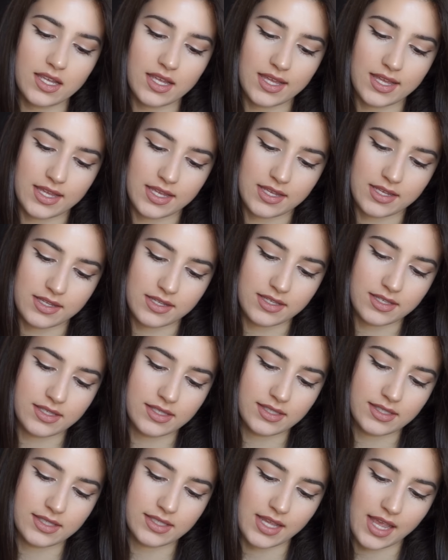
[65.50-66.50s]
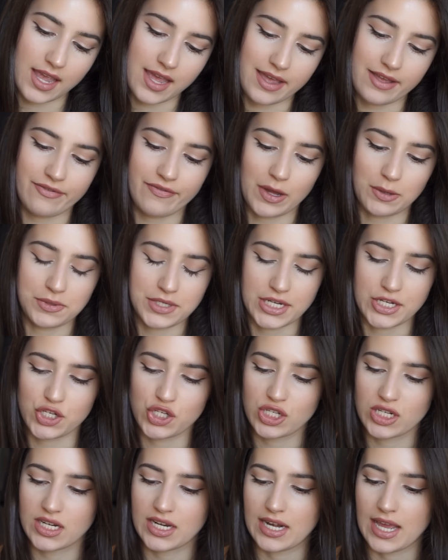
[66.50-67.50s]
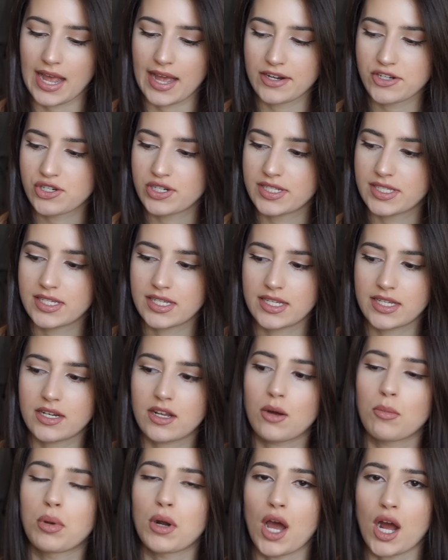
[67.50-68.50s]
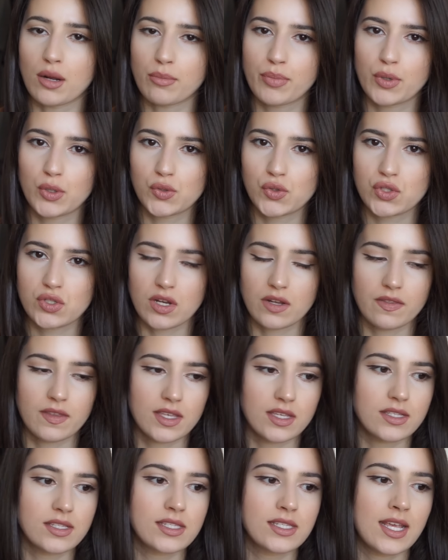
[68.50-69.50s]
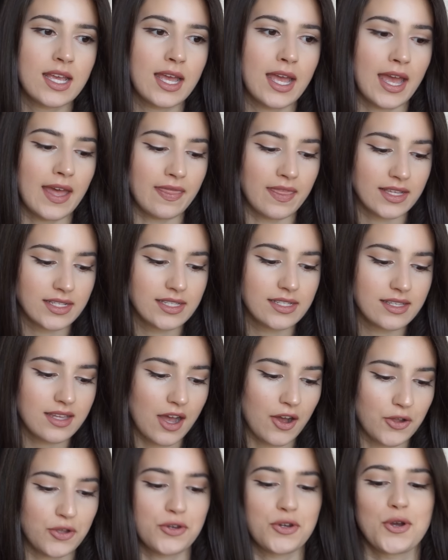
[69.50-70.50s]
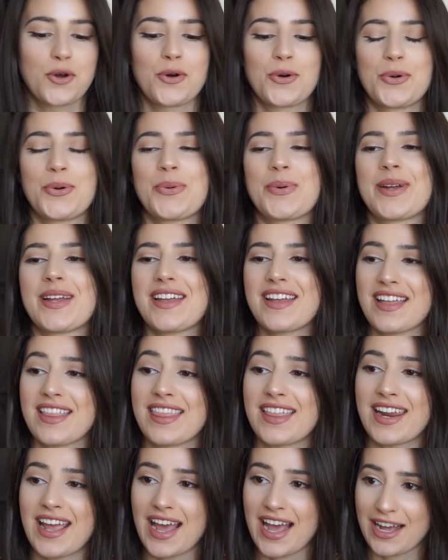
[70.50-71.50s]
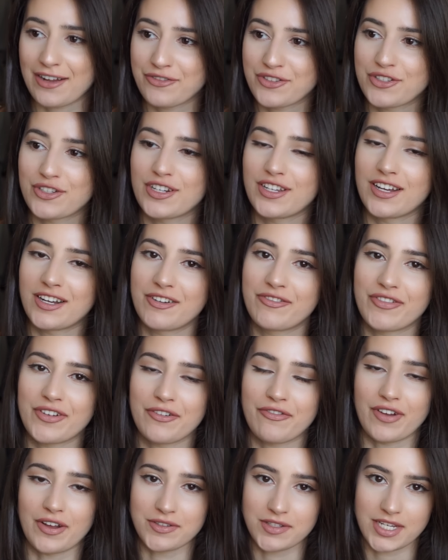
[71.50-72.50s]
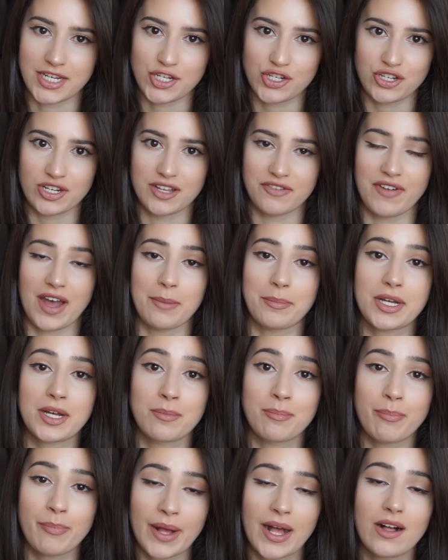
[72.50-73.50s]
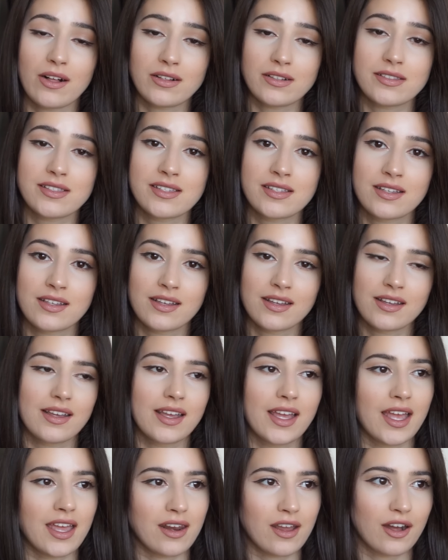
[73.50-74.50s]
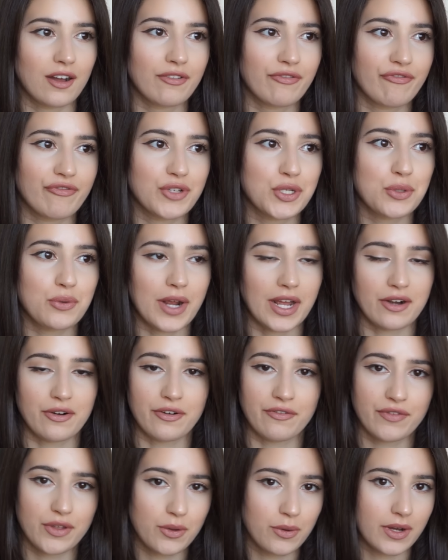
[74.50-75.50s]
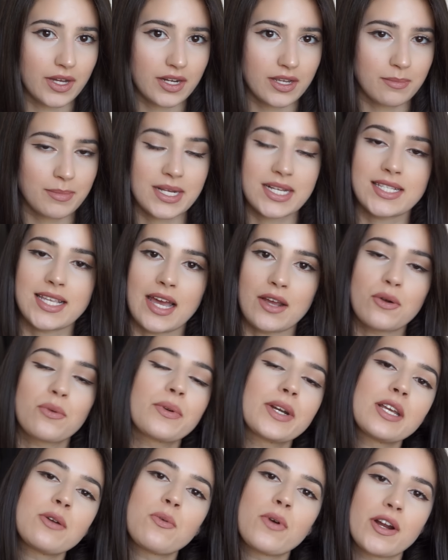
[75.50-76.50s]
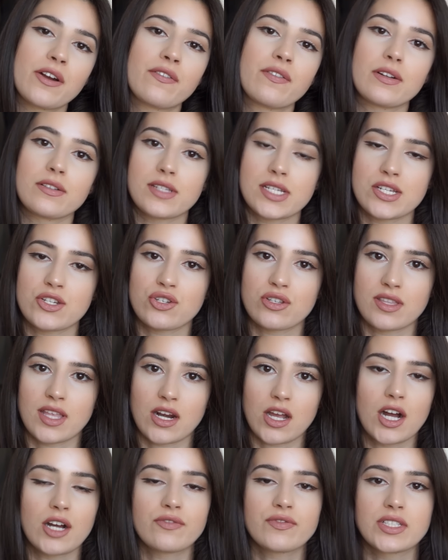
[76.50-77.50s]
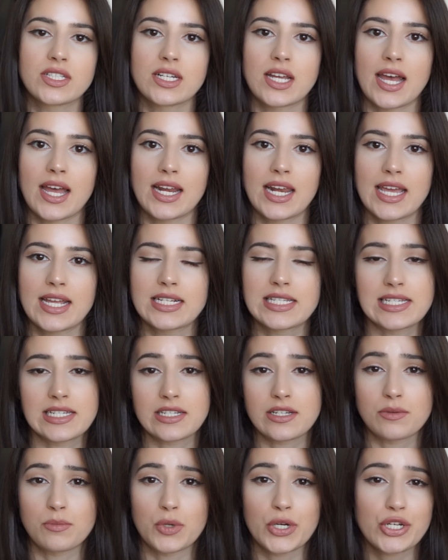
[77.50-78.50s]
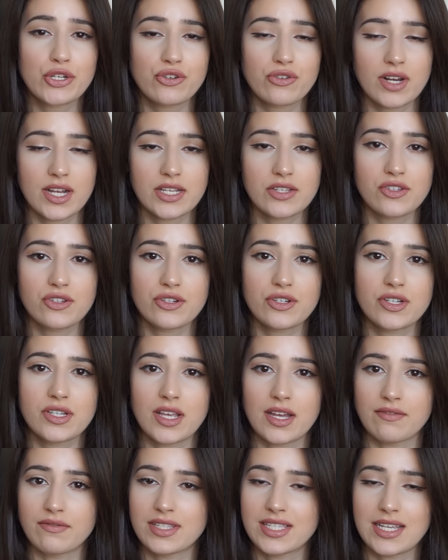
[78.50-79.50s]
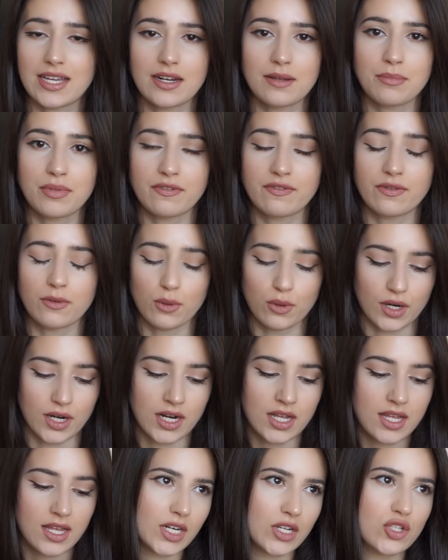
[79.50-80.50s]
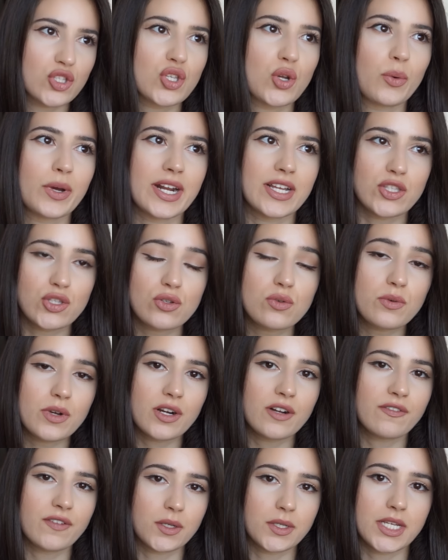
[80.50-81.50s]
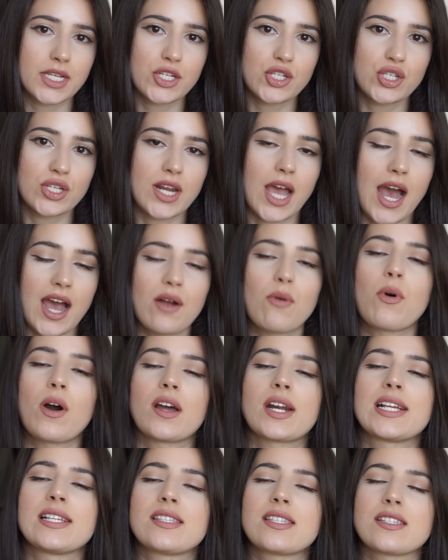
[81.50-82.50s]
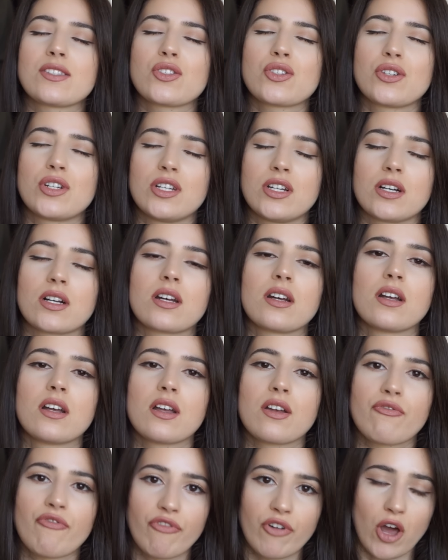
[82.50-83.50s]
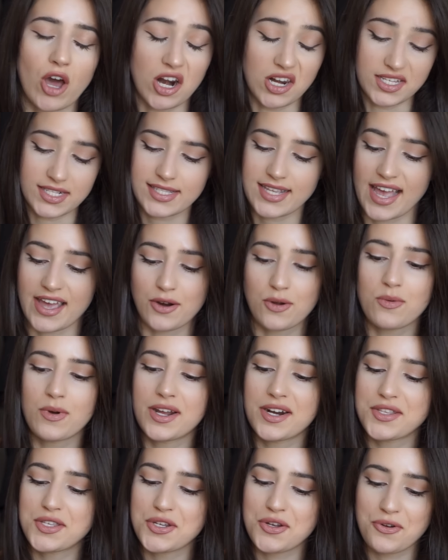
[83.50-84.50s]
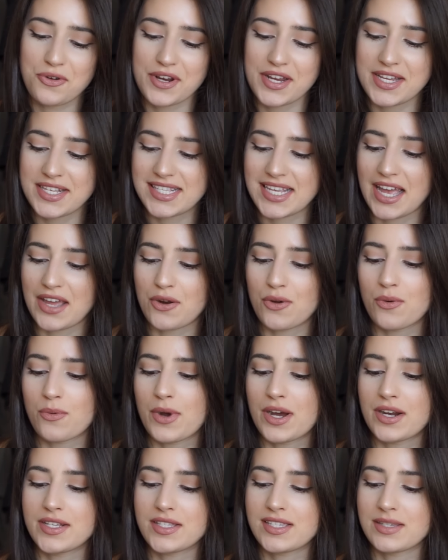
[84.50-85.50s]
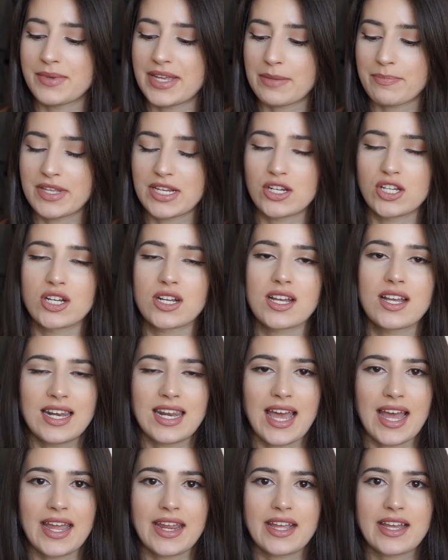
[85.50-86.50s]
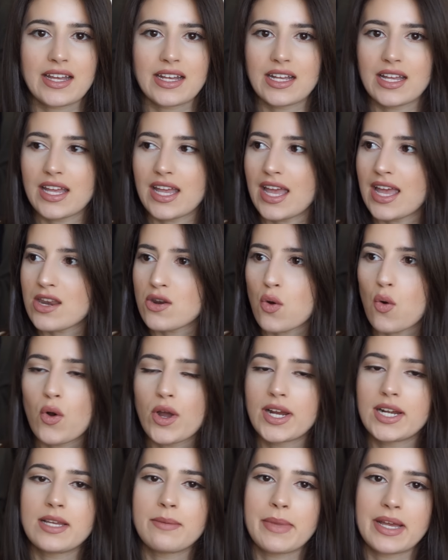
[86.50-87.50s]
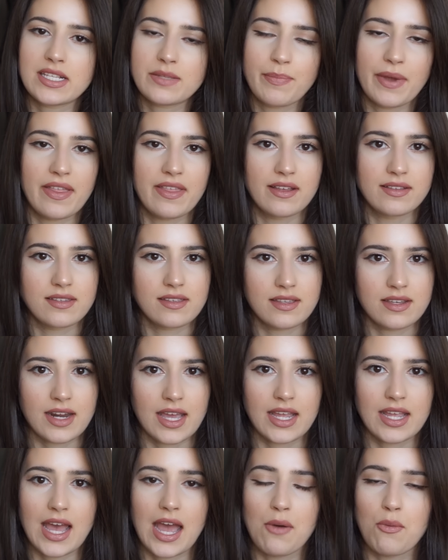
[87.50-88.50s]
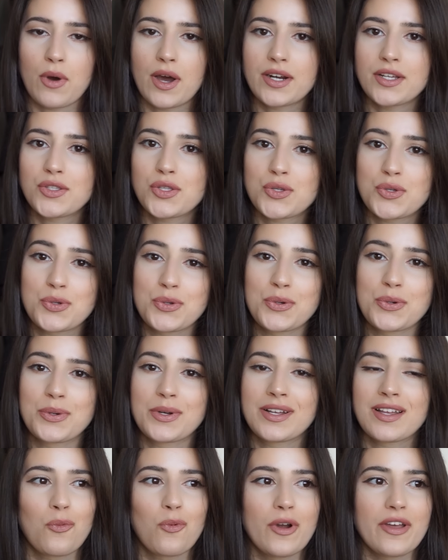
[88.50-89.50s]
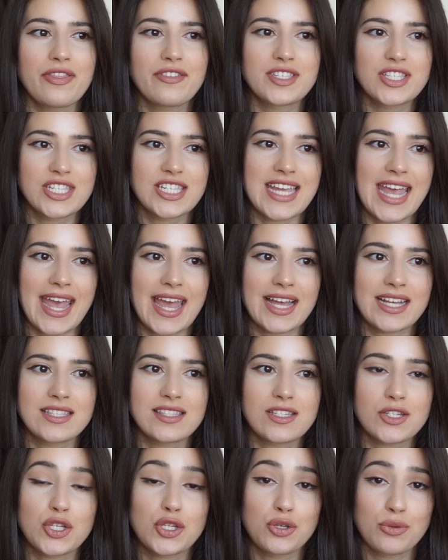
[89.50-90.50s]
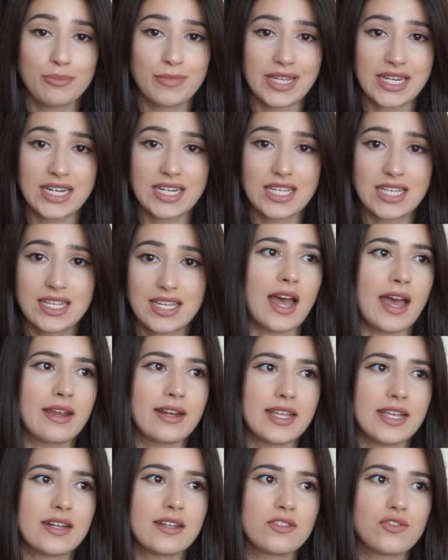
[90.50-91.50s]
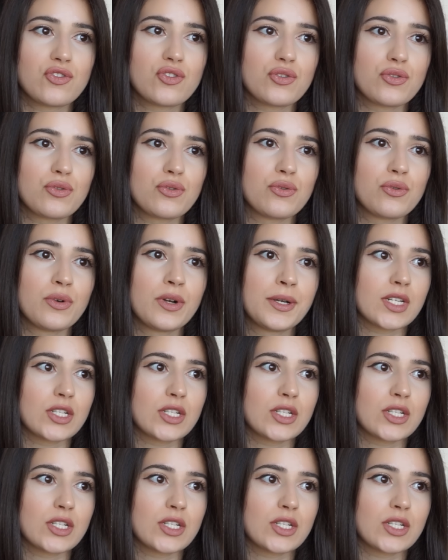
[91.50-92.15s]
is a foundation, and I actually did a blog post on this, and this is how you know that I have to love a foundation. If I'm compelled enough to write a review on it, because I don't really wear foundation that often. I like tinted moisturizers. I've said it before. So when I do wear a foundation, I want it to look flawless. I don't want it to crease. I don't want it to make me look like an oily mess by the end of the night. I wanted to withstand humidity. I needed to